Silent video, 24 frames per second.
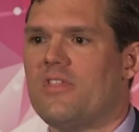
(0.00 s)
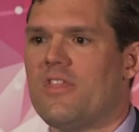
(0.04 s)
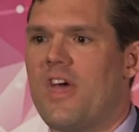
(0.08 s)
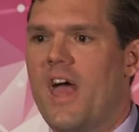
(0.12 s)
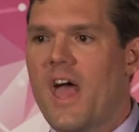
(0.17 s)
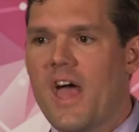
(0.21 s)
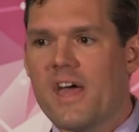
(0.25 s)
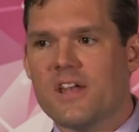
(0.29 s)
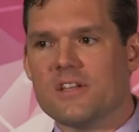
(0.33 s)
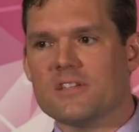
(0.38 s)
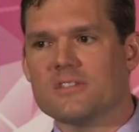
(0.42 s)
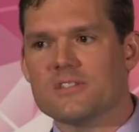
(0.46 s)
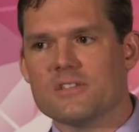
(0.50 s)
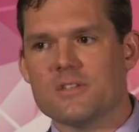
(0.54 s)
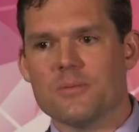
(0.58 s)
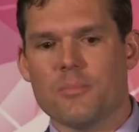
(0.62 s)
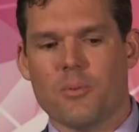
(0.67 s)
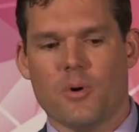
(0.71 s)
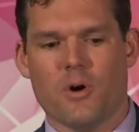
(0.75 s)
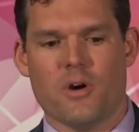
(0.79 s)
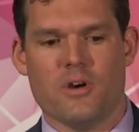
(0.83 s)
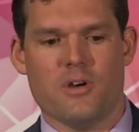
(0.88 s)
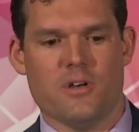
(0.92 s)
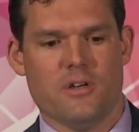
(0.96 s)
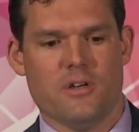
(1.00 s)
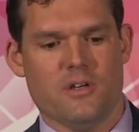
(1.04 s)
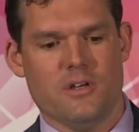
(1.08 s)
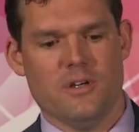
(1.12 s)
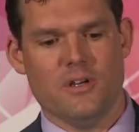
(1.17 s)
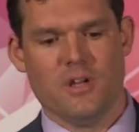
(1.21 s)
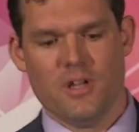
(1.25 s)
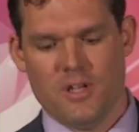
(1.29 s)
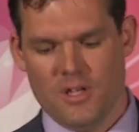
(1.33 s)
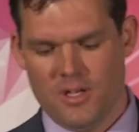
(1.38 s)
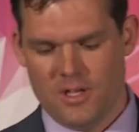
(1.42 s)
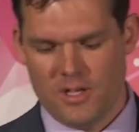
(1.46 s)
That is the part
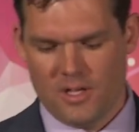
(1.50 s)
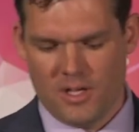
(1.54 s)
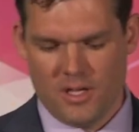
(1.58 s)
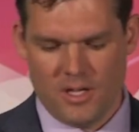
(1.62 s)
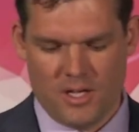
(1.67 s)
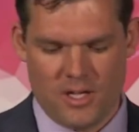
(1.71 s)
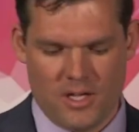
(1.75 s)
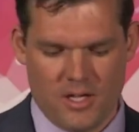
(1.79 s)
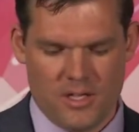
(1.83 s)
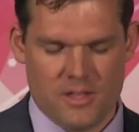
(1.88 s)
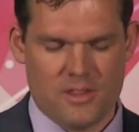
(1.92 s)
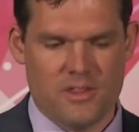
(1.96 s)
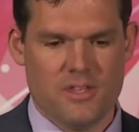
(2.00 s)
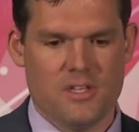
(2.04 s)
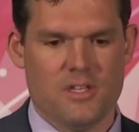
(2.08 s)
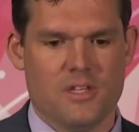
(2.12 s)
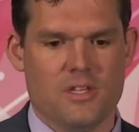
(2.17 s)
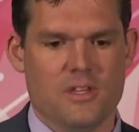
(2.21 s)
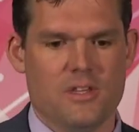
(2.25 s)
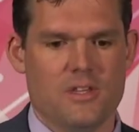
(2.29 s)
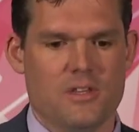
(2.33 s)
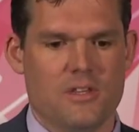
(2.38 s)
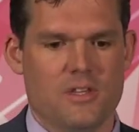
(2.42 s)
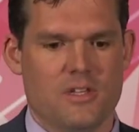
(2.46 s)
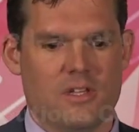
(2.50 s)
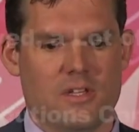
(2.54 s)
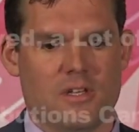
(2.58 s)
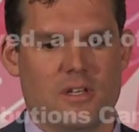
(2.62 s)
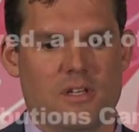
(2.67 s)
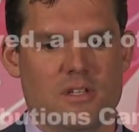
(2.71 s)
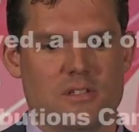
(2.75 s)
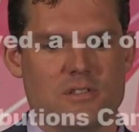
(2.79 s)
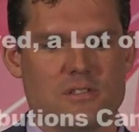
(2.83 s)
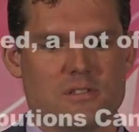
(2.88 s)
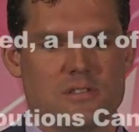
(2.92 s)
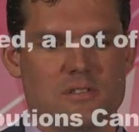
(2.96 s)
that
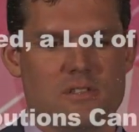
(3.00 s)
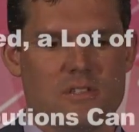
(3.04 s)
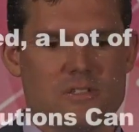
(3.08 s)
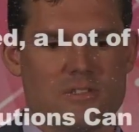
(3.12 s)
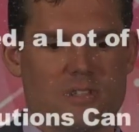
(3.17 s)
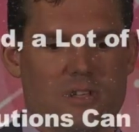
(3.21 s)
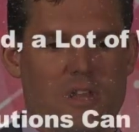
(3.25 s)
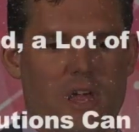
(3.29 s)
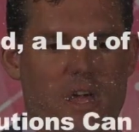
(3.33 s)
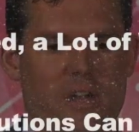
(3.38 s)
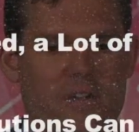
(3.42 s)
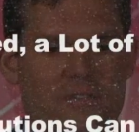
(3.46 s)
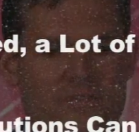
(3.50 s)
is a lot